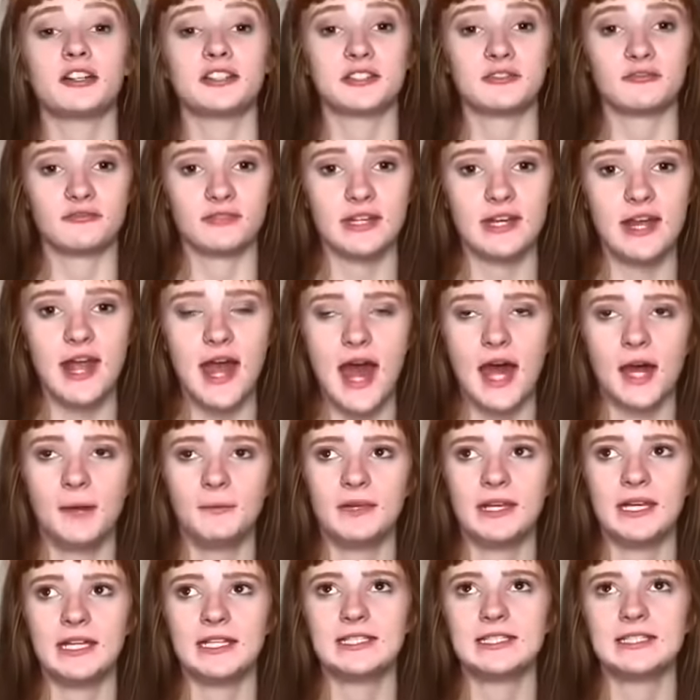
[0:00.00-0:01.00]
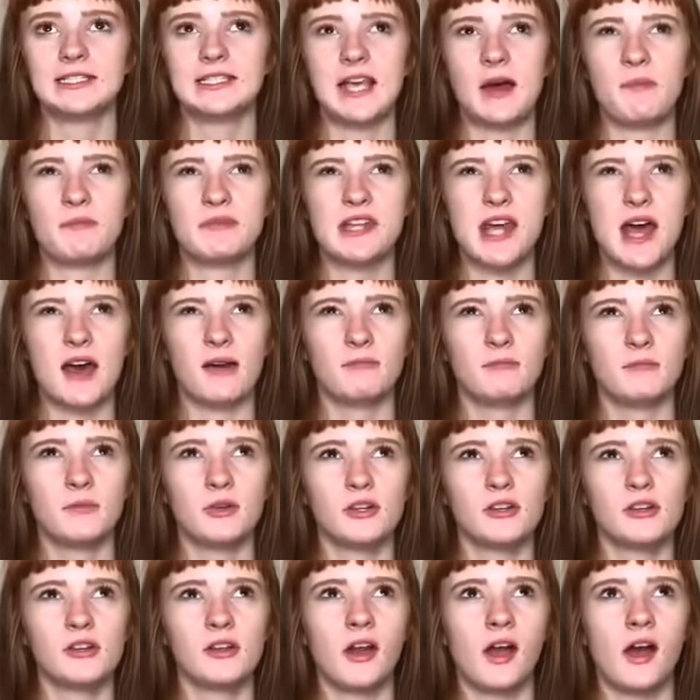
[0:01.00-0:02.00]
I was in rehab in
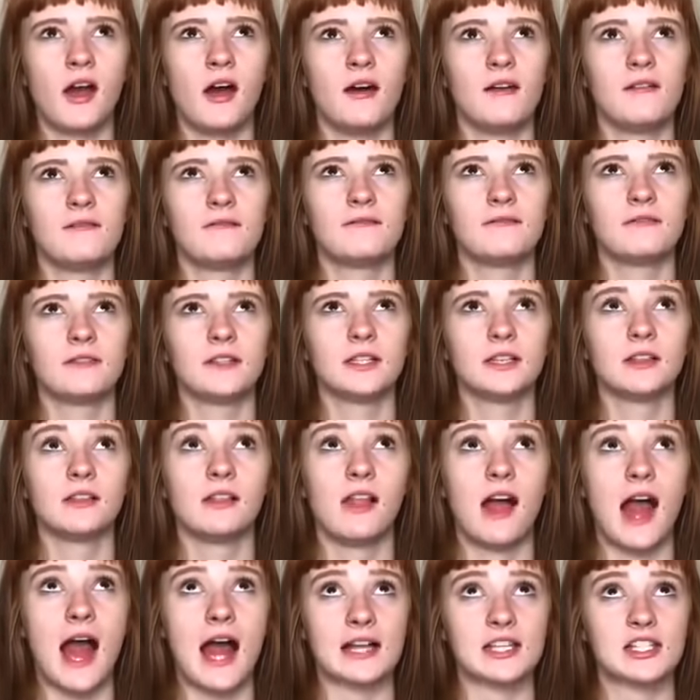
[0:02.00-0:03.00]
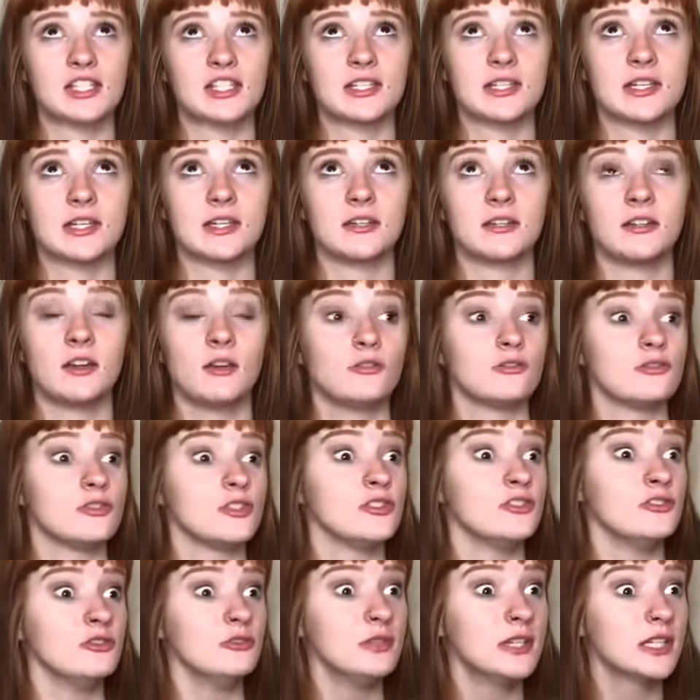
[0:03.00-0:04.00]
September of last year. No,
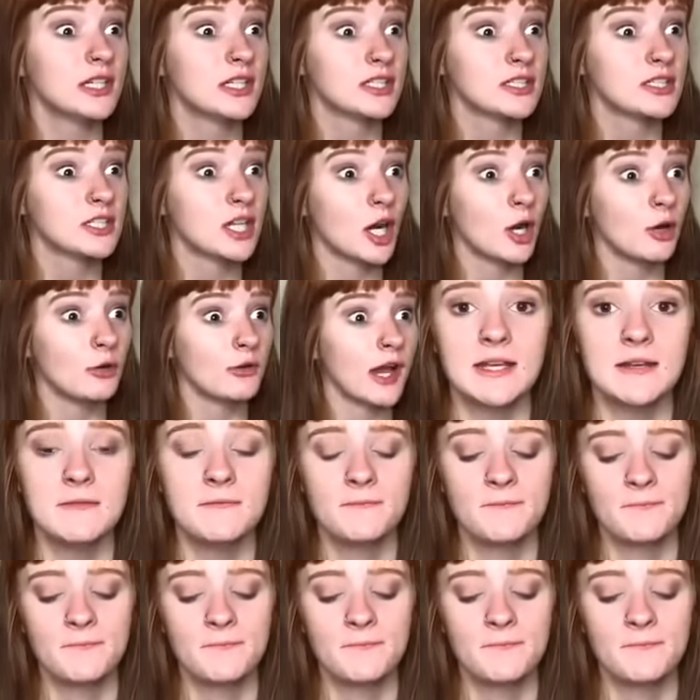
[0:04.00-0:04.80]
2 years ago now.